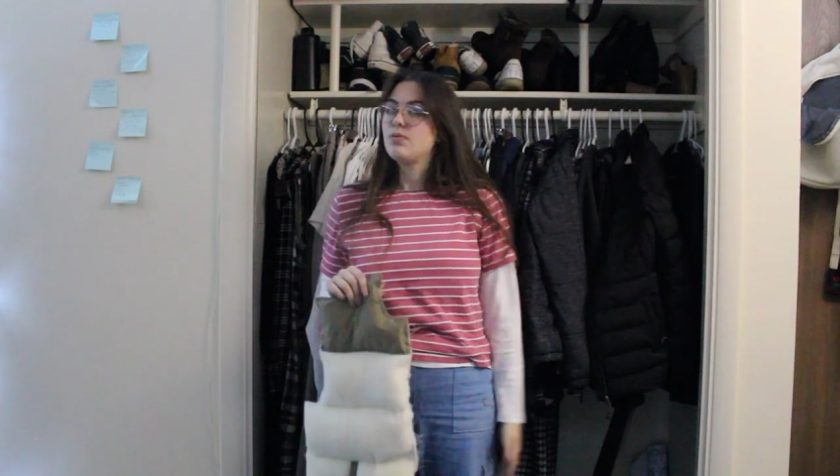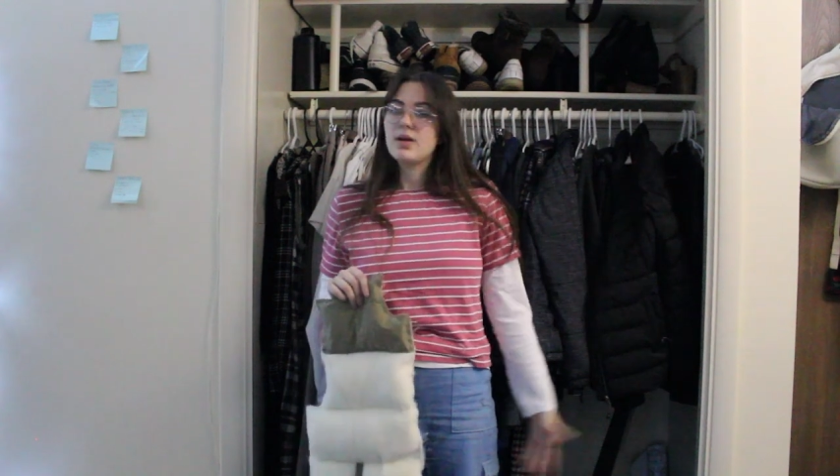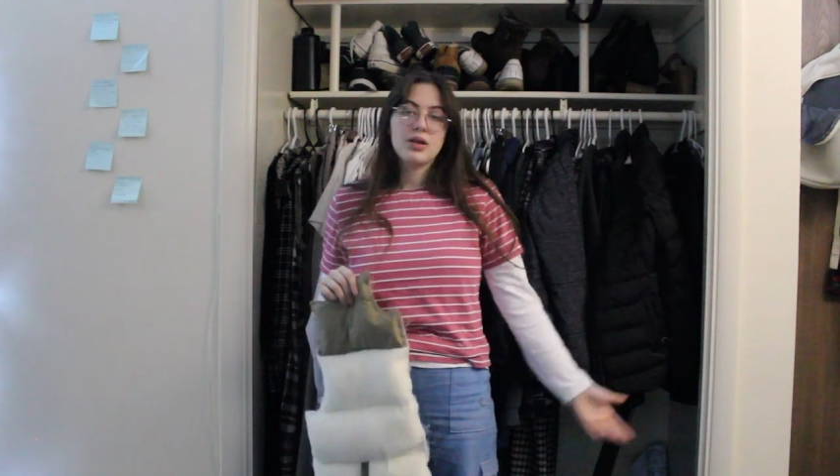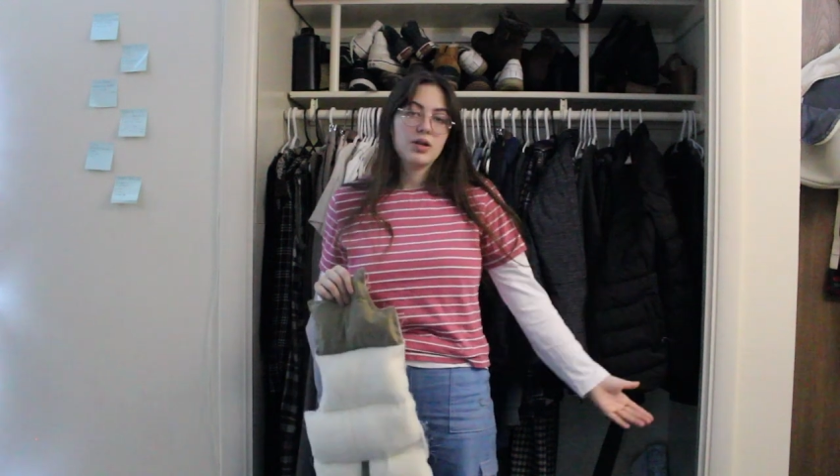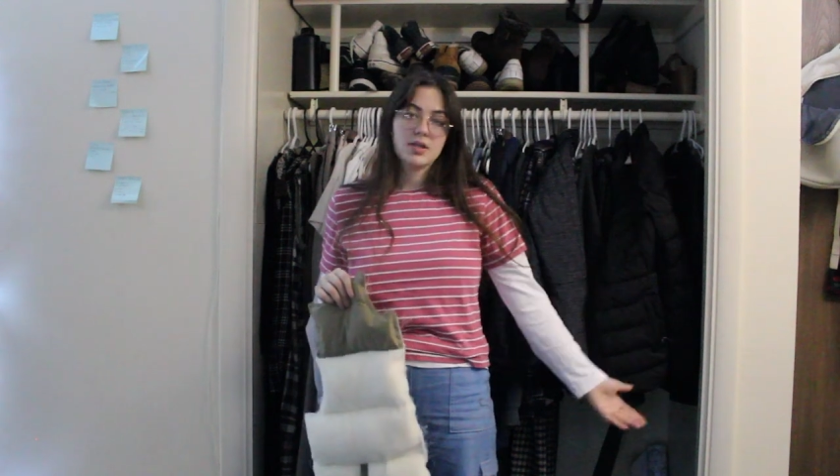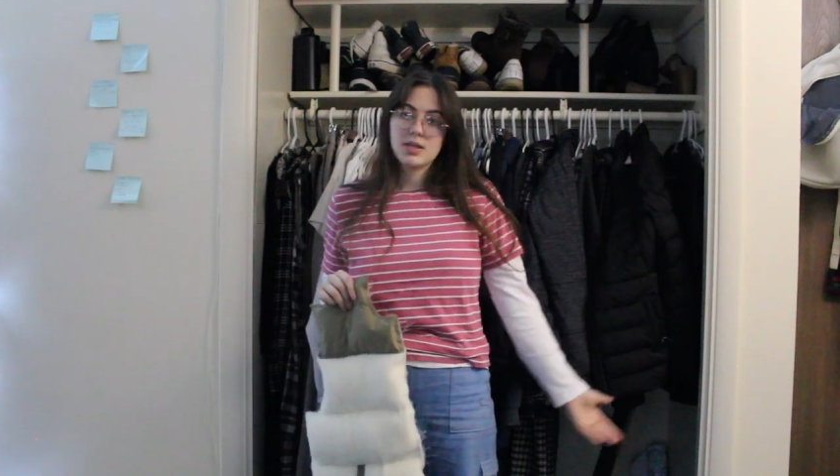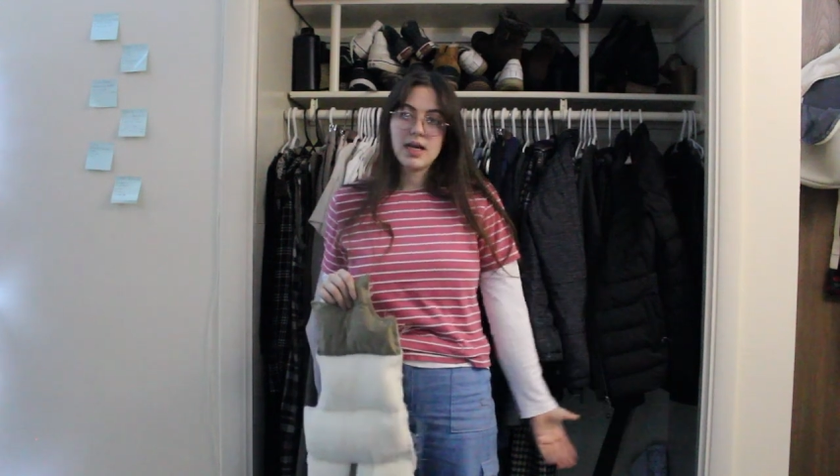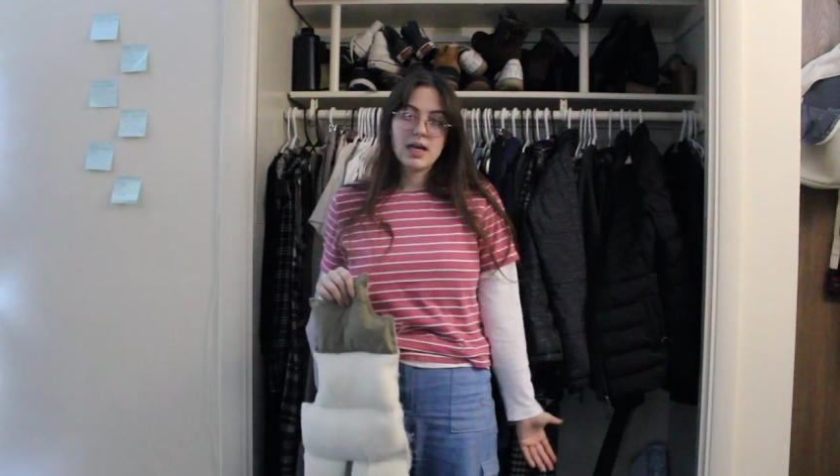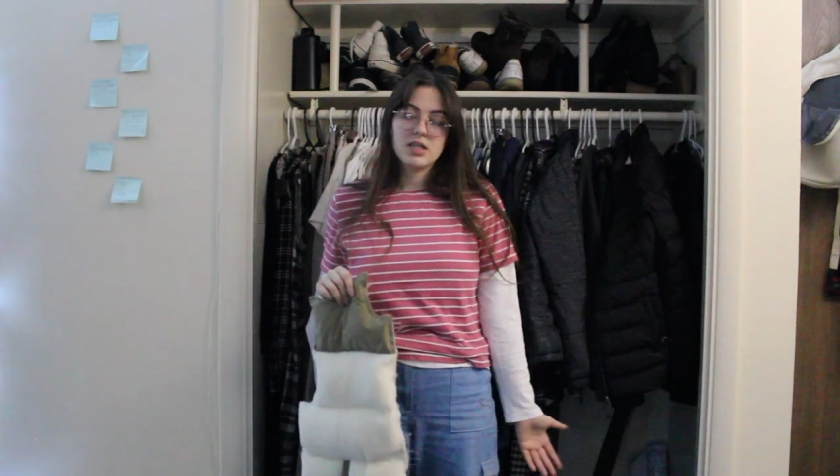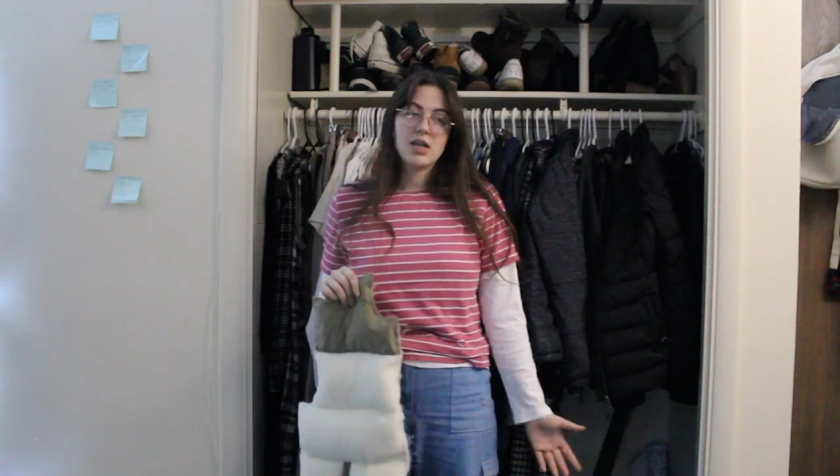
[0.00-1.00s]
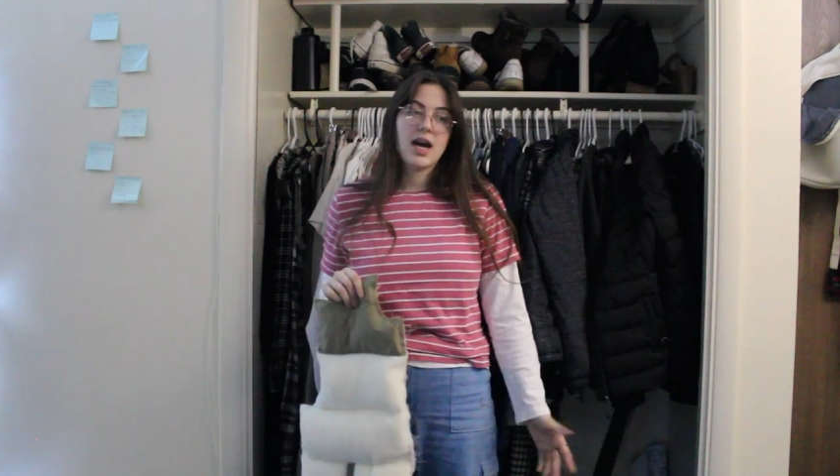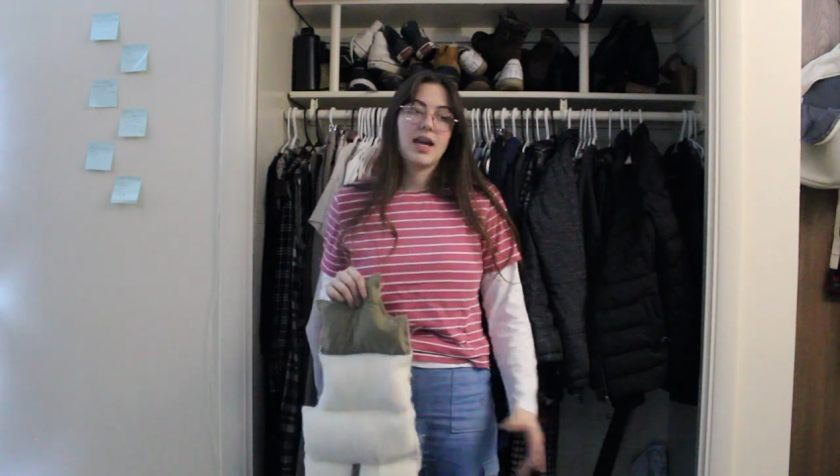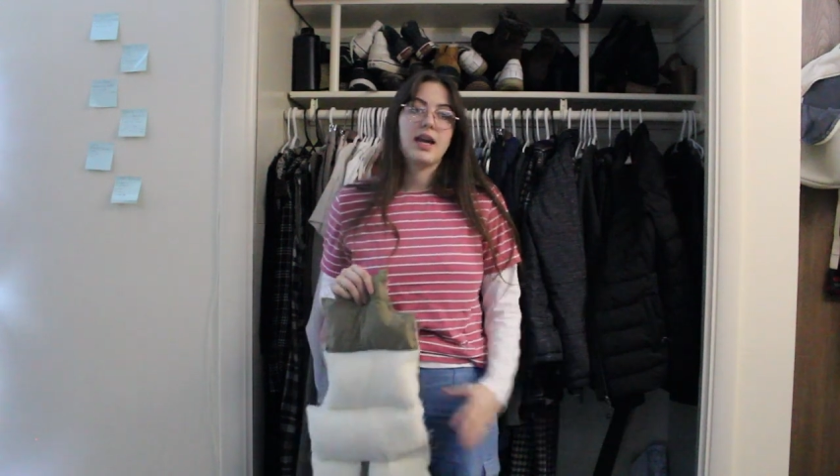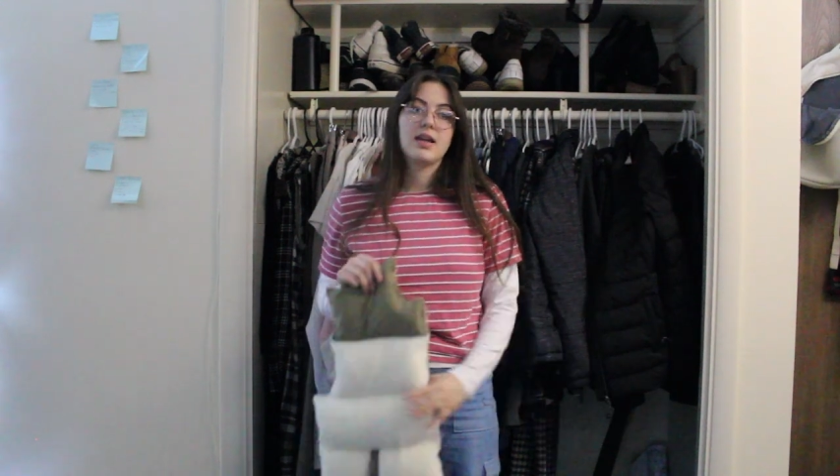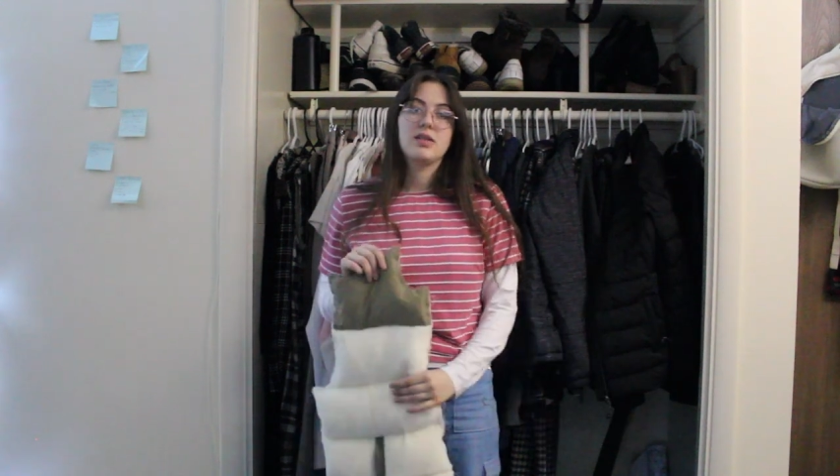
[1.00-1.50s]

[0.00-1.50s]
what looks like a jacket,